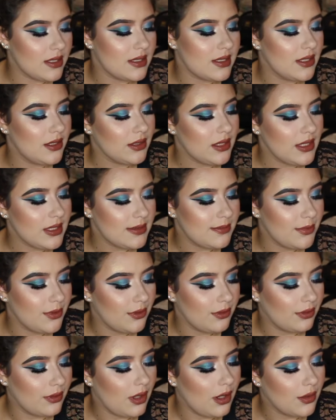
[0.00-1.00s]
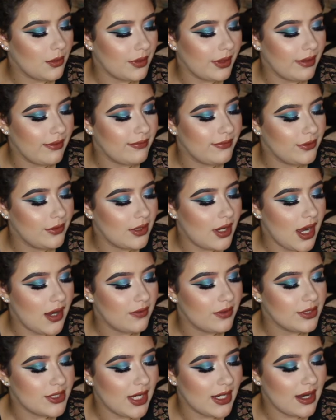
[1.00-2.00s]
silky smooth, long-wearing, full
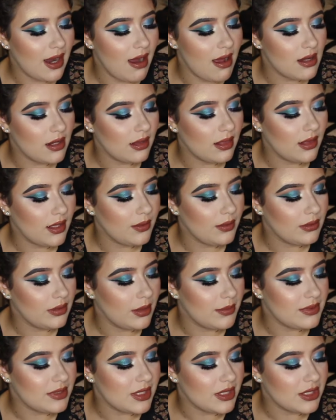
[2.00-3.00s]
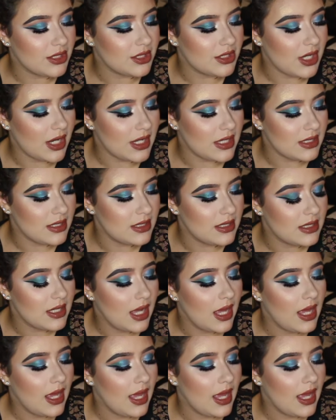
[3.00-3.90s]
coverage, iconic liquid lipstick shades,